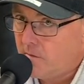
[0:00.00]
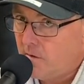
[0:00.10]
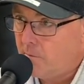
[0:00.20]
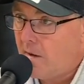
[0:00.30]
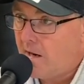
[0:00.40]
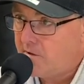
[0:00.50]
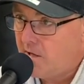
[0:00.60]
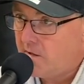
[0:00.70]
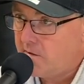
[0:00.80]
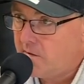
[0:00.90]
on back
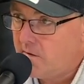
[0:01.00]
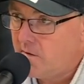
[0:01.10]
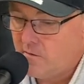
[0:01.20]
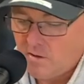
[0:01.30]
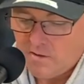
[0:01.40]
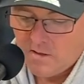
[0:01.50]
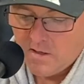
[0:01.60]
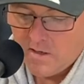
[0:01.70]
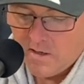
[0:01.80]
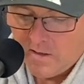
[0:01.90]
checks, right?
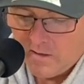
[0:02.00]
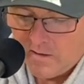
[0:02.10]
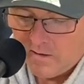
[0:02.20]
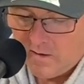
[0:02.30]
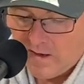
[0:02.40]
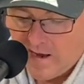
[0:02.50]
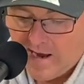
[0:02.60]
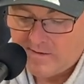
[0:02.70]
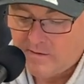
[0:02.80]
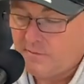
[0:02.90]
Uh,
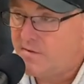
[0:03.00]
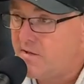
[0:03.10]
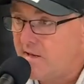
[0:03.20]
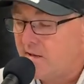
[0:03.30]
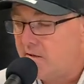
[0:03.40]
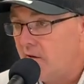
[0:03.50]
active sticks.